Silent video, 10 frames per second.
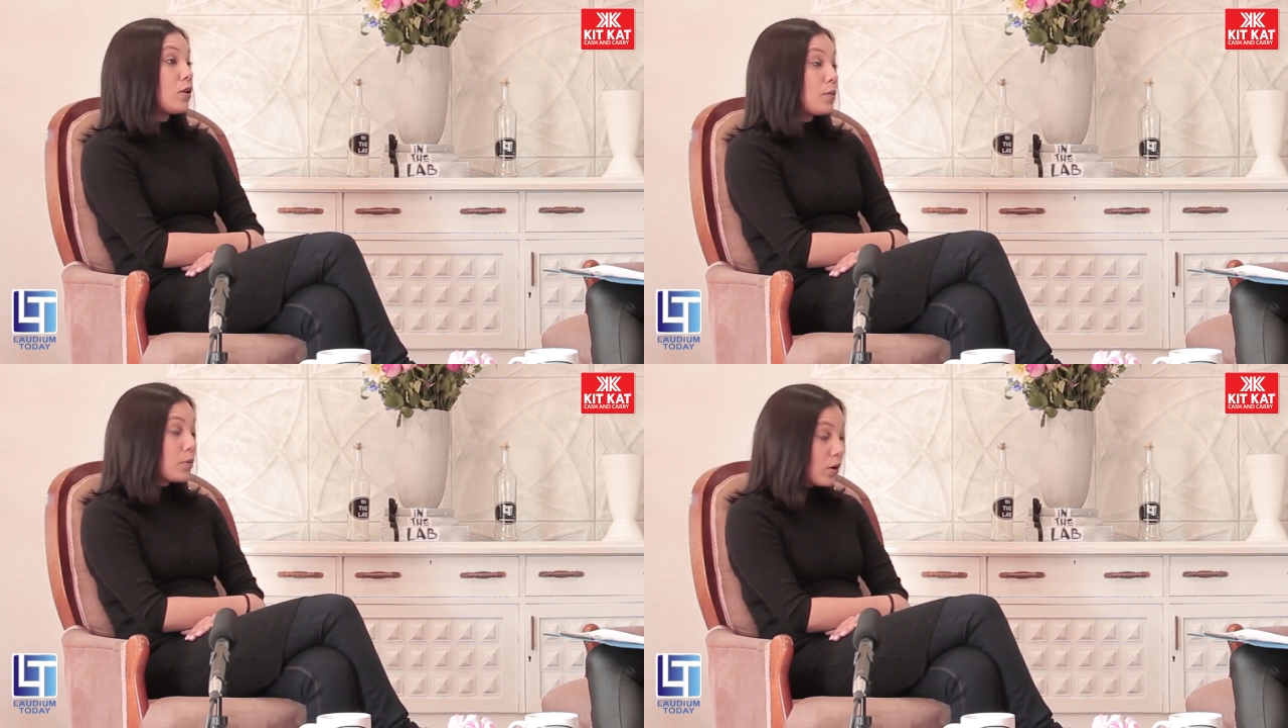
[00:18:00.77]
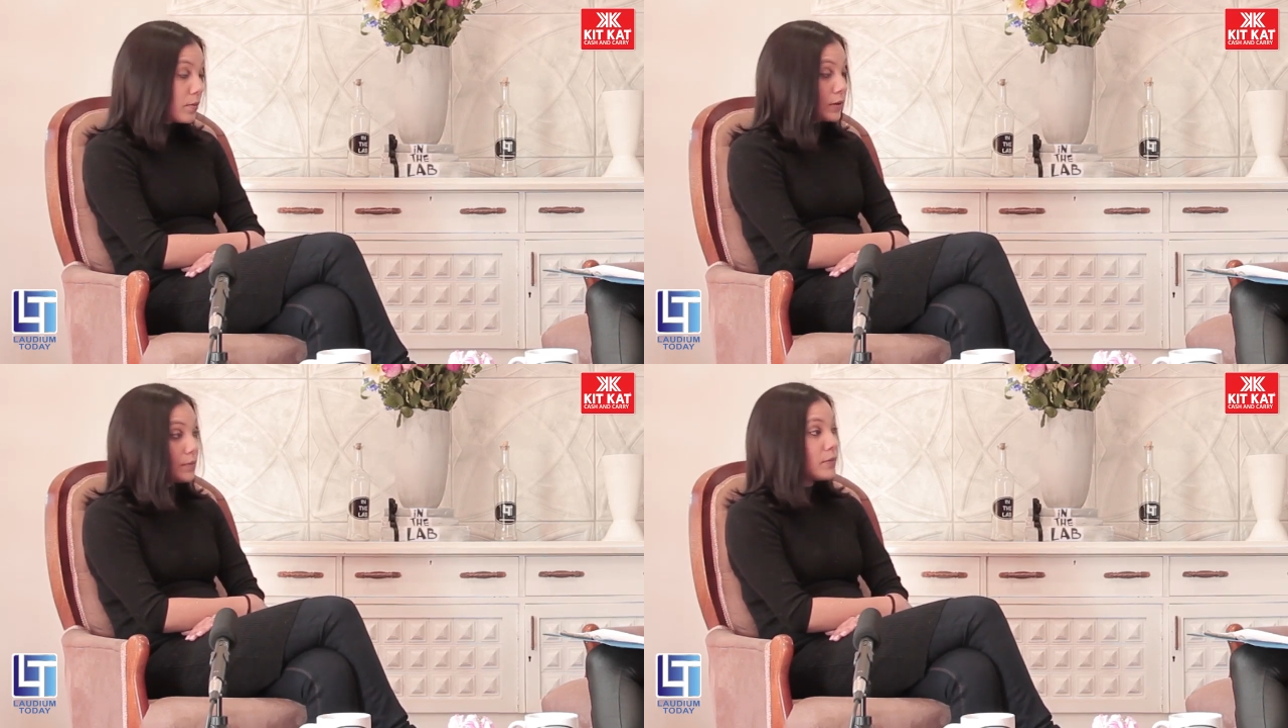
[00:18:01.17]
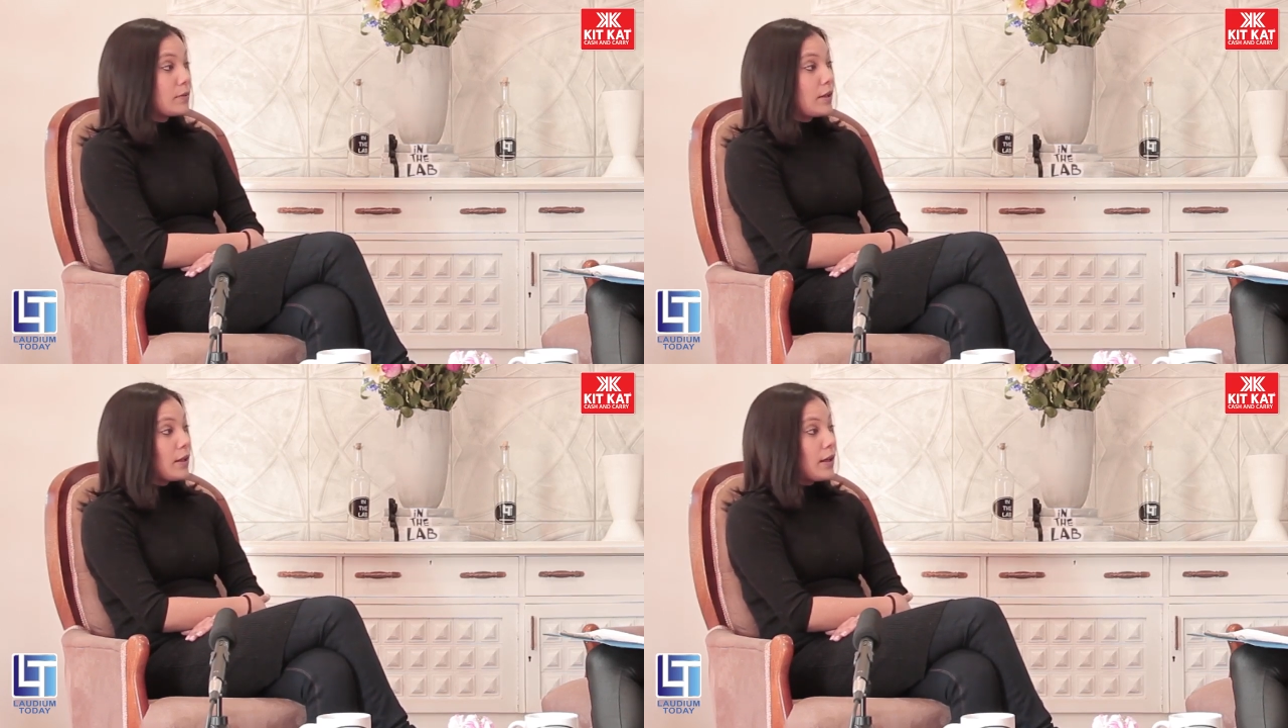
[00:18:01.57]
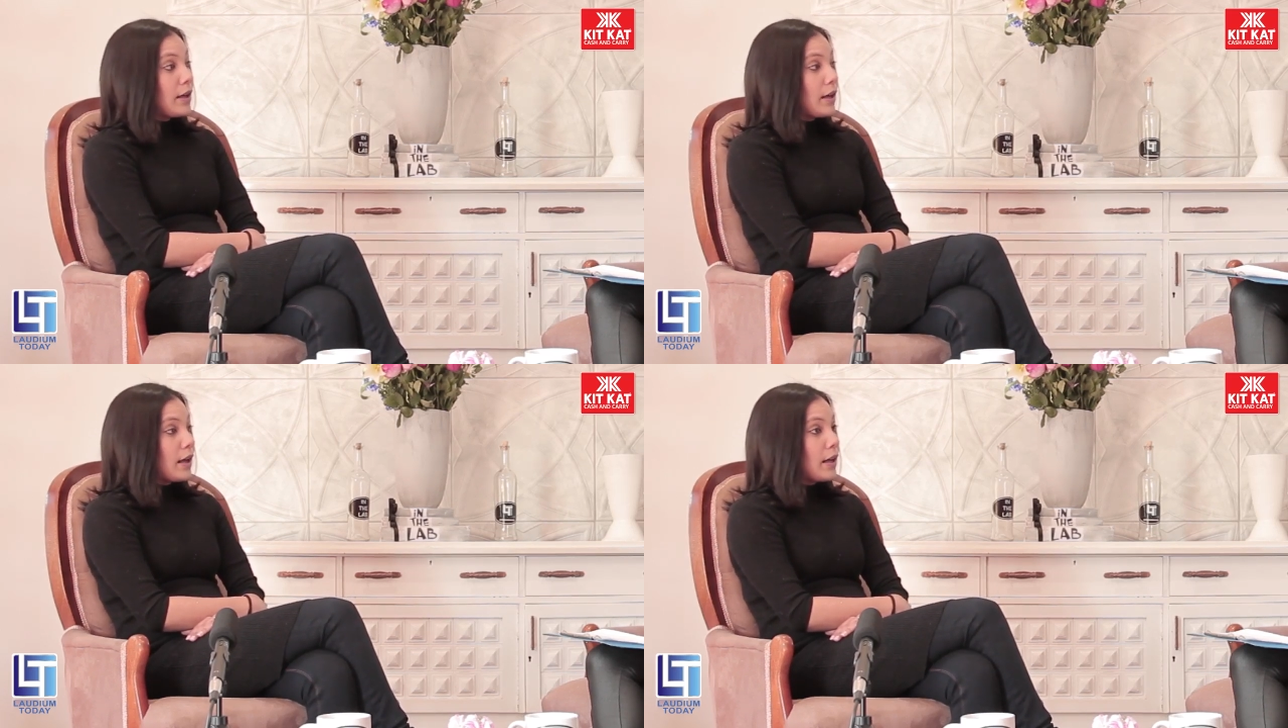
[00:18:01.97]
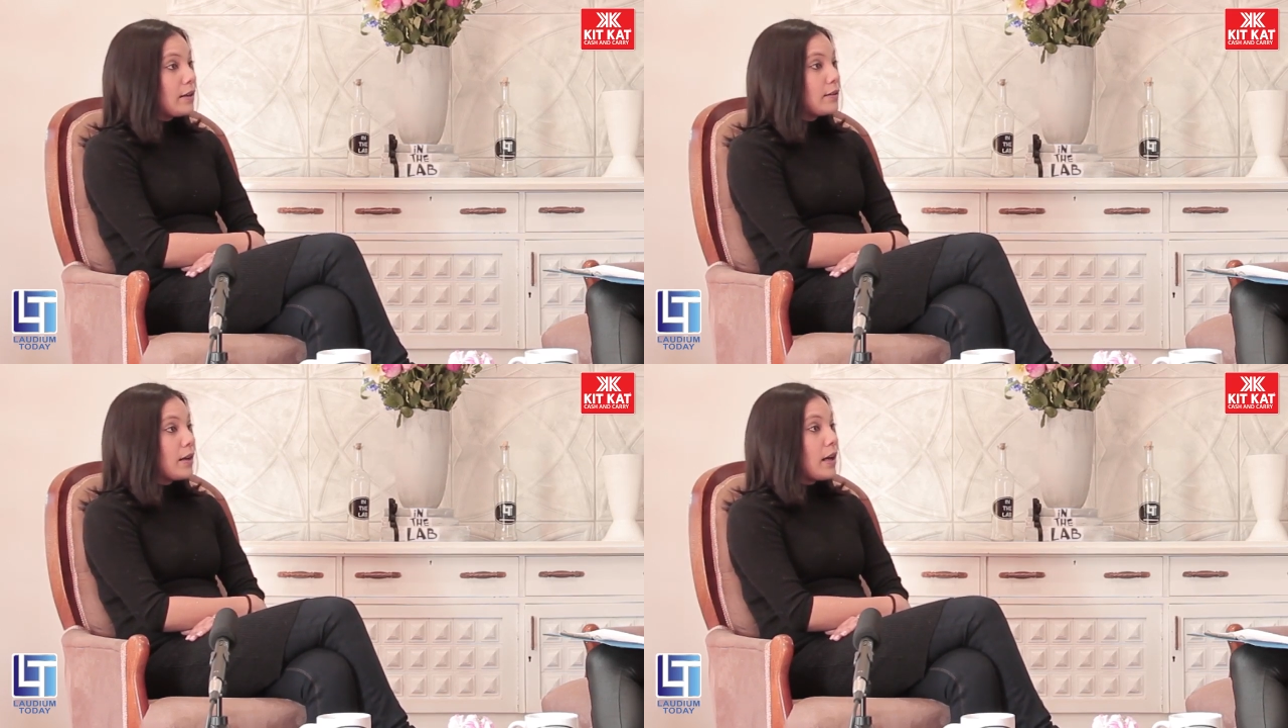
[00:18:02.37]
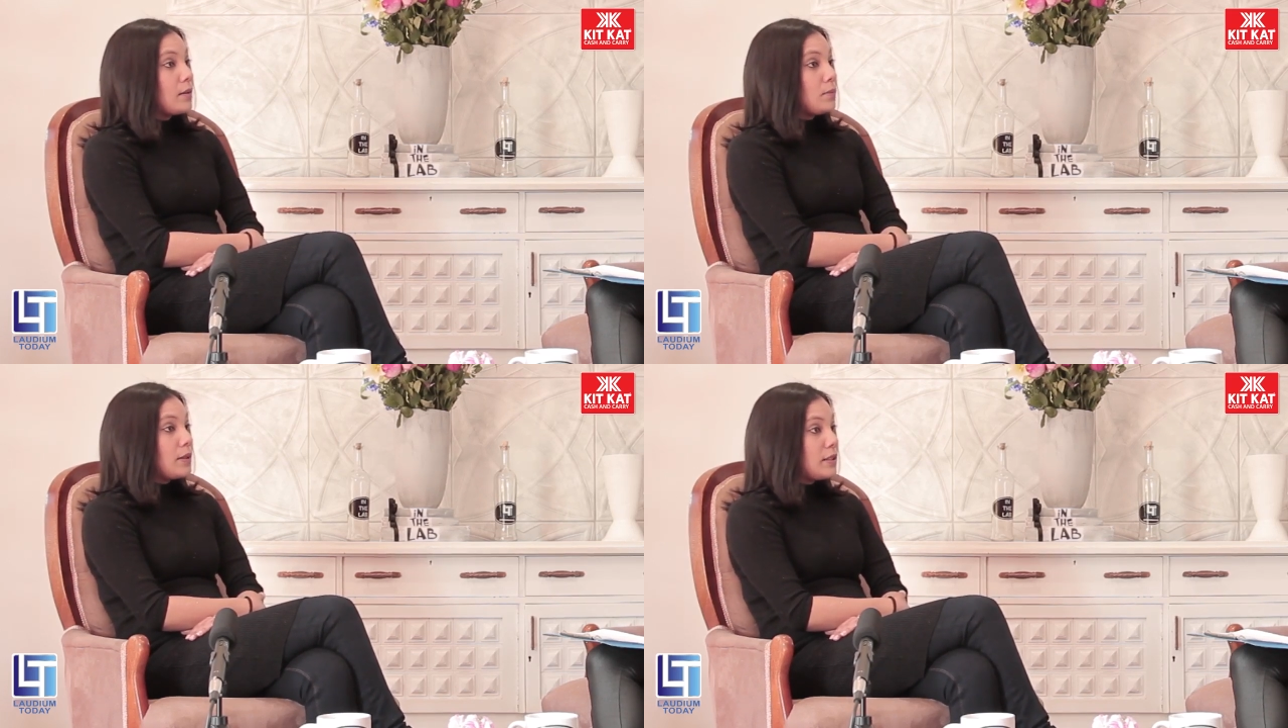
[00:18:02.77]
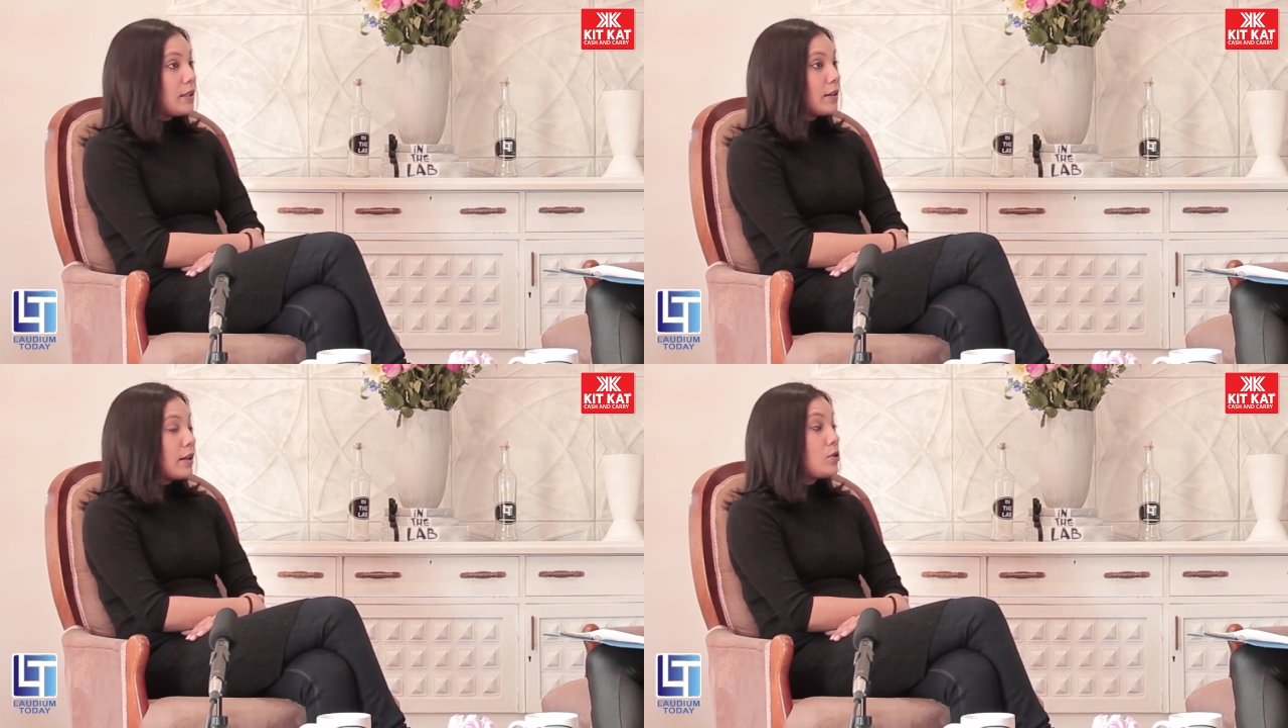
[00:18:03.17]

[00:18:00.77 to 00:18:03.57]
got a problem, mm-hmm. and admitting